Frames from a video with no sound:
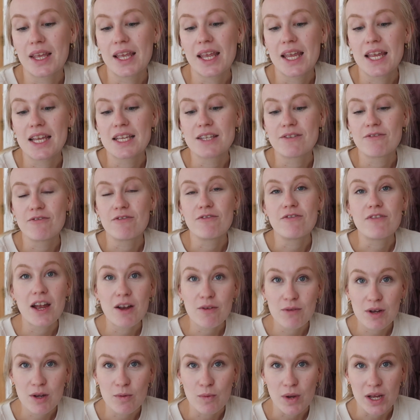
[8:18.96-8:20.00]
is
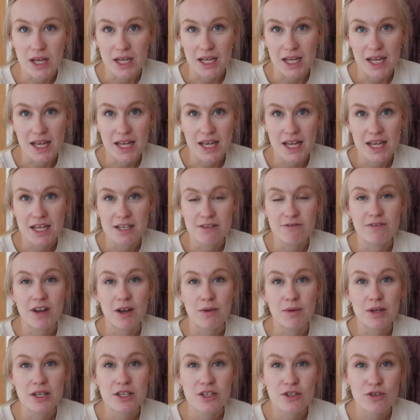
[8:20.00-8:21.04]
very wiggly, he's
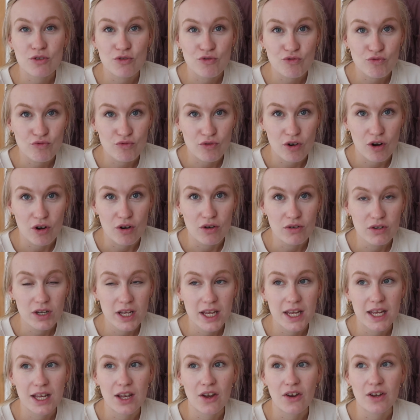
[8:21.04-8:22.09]
very strong,
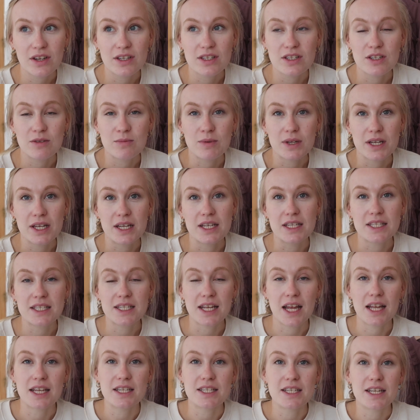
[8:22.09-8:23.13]
he likes to be
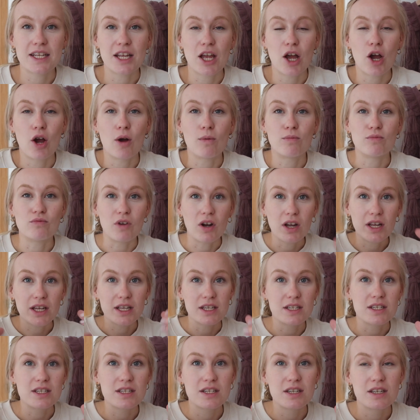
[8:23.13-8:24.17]
standing
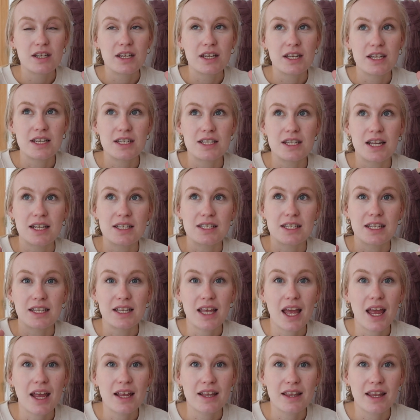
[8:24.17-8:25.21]
upright. His legs are
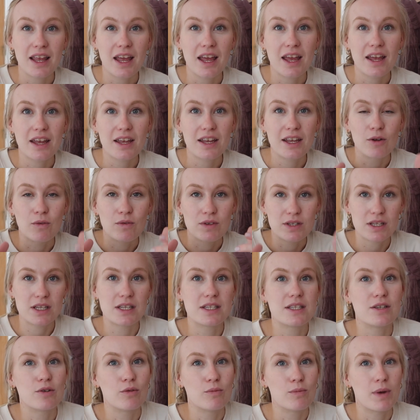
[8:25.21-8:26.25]
getting there. He obviously
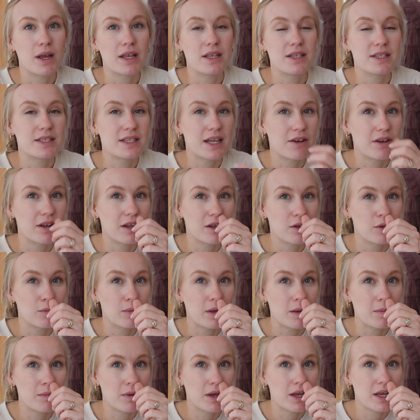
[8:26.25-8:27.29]
still bends down a little
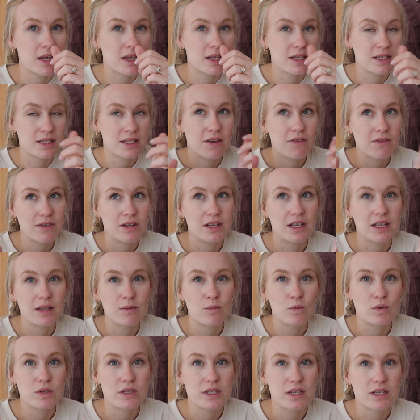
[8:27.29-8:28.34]
bit, but he is definitely
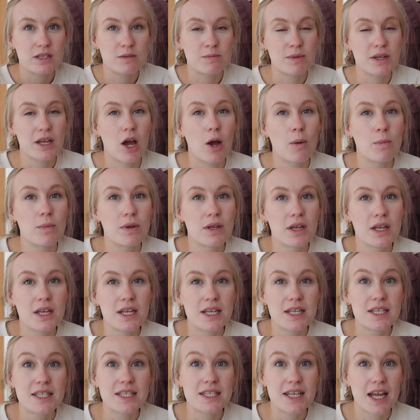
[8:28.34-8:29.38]
wanting to be up,
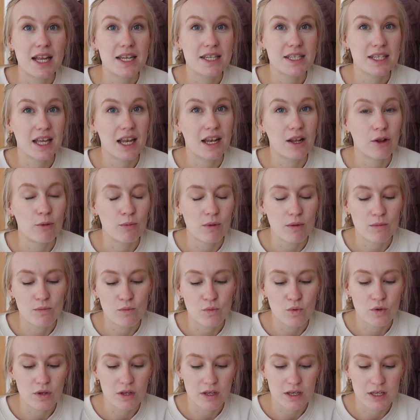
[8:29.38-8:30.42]
standing a little bit
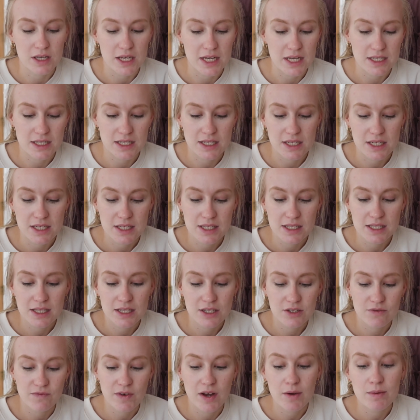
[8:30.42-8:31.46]
more than Eden is.
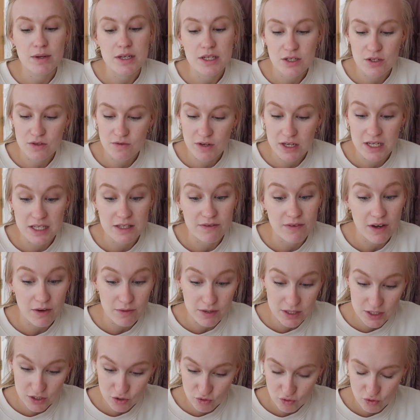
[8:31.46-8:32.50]
He's
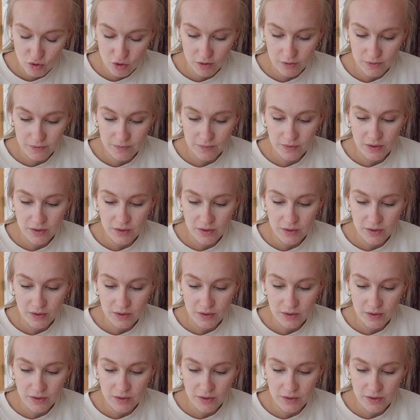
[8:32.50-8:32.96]
very strong.